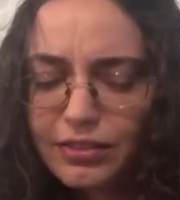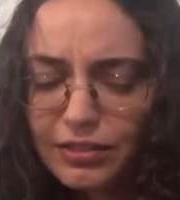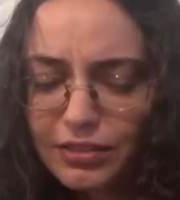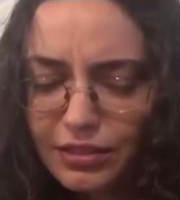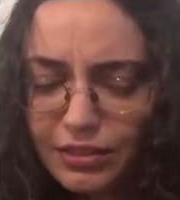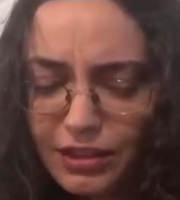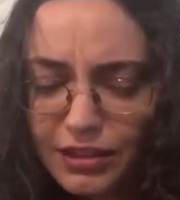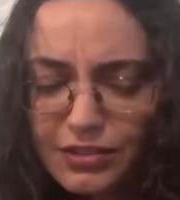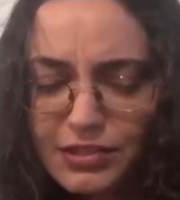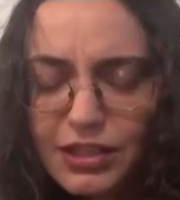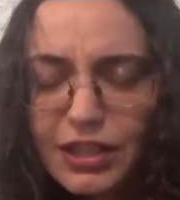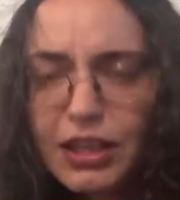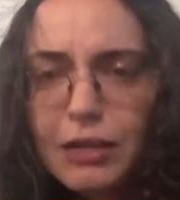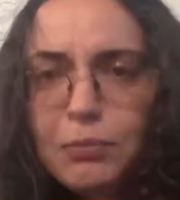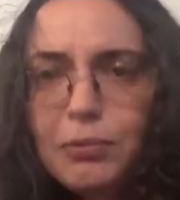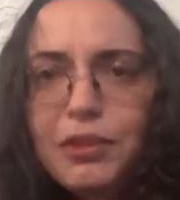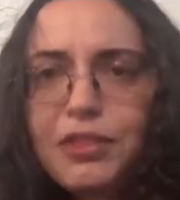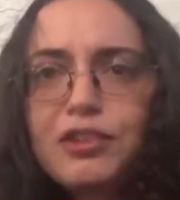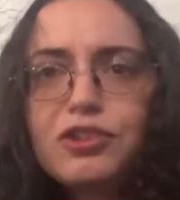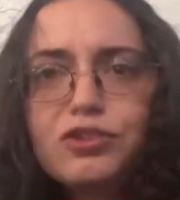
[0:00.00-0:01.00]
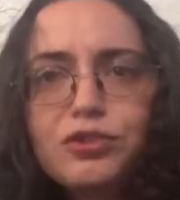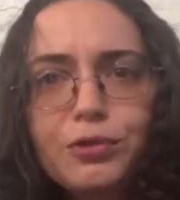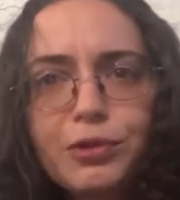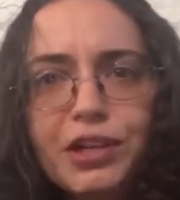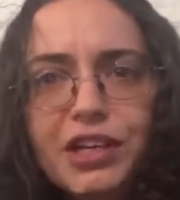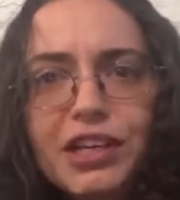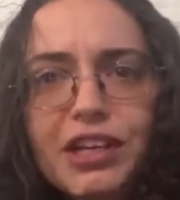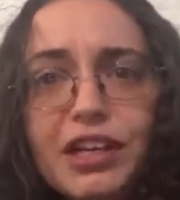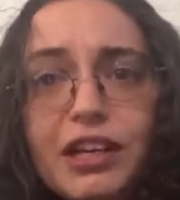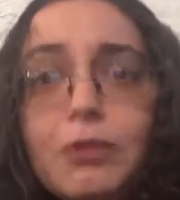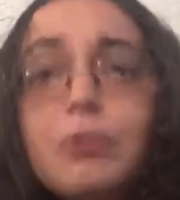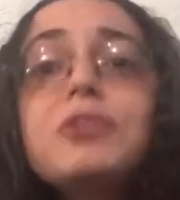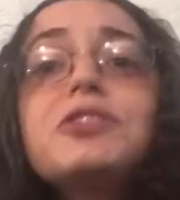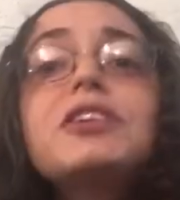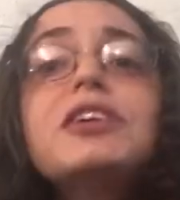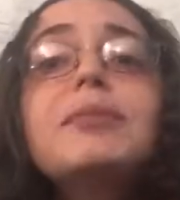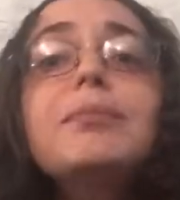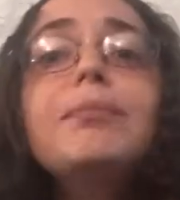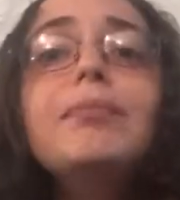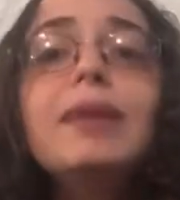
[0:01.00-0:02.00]
These came with a tree, and it was
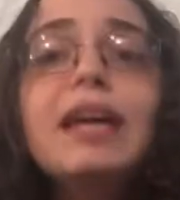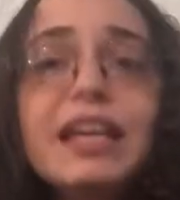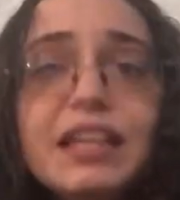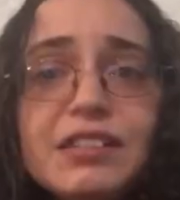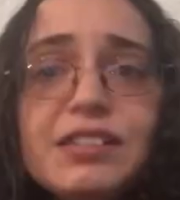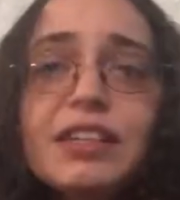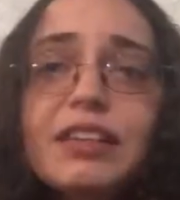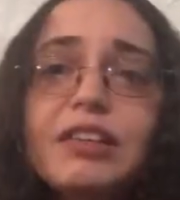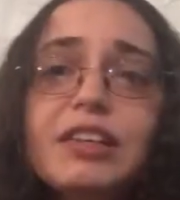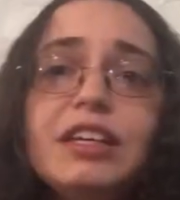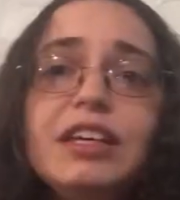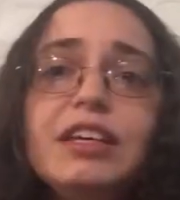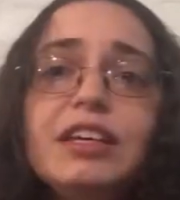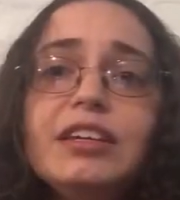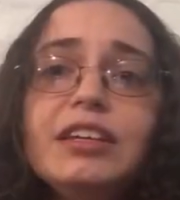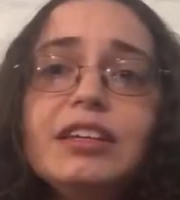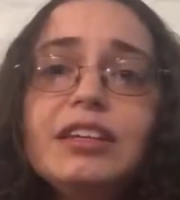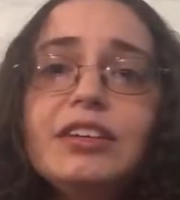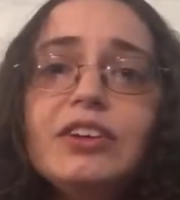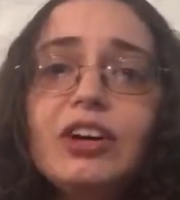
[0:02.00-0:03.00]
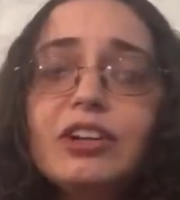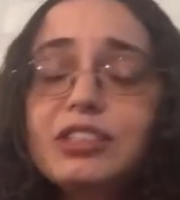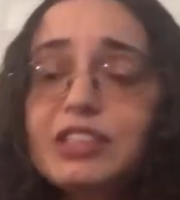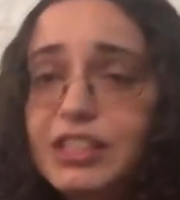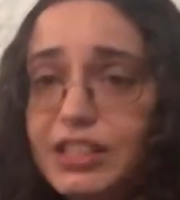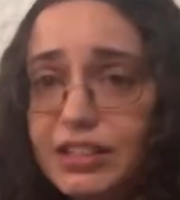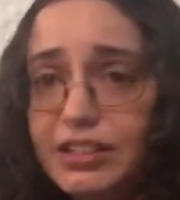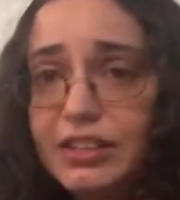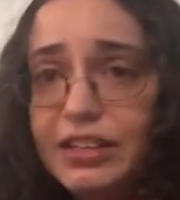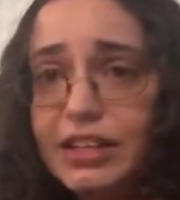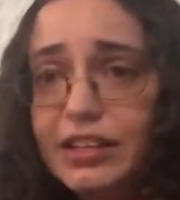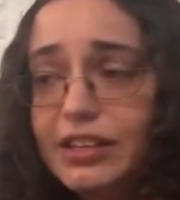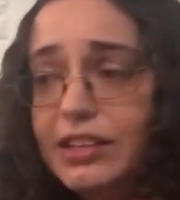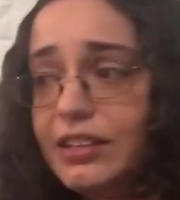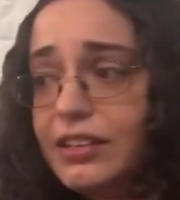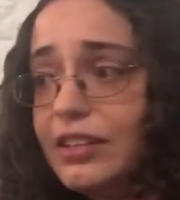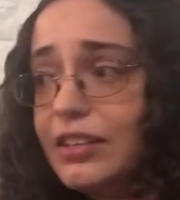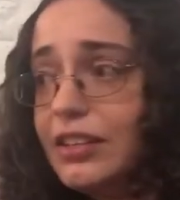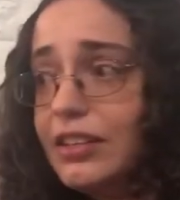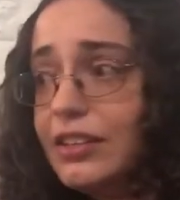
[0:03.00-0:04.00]
an amazingly
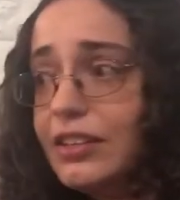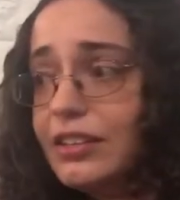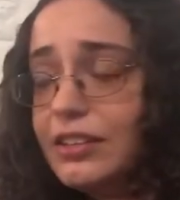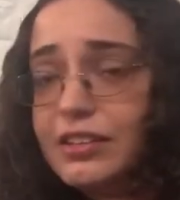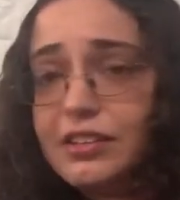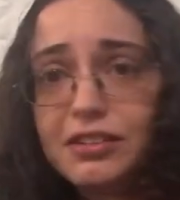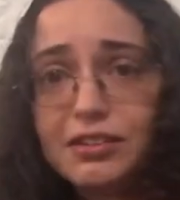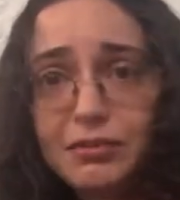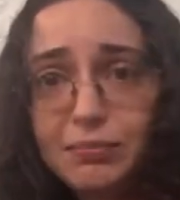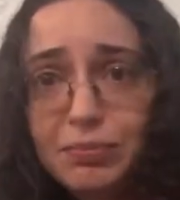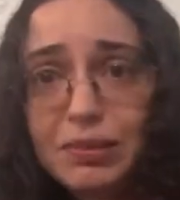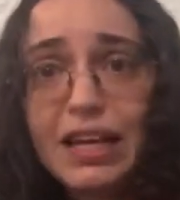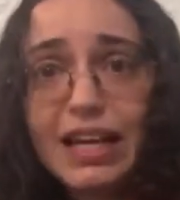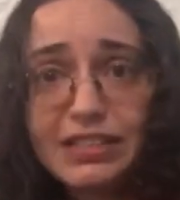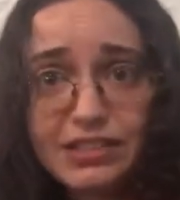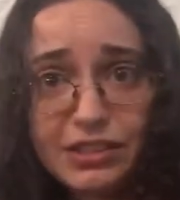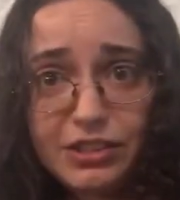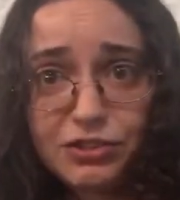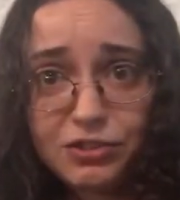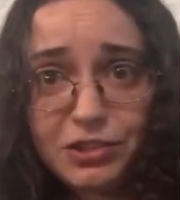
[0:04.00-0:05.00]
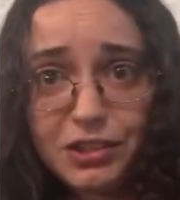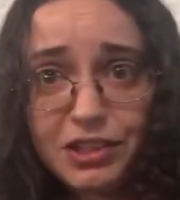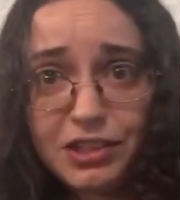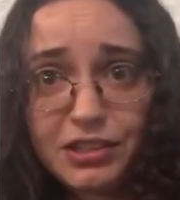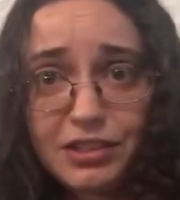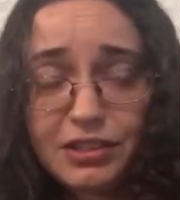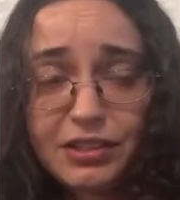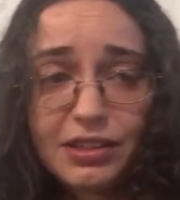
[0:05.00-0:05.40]
articulated plastic tree.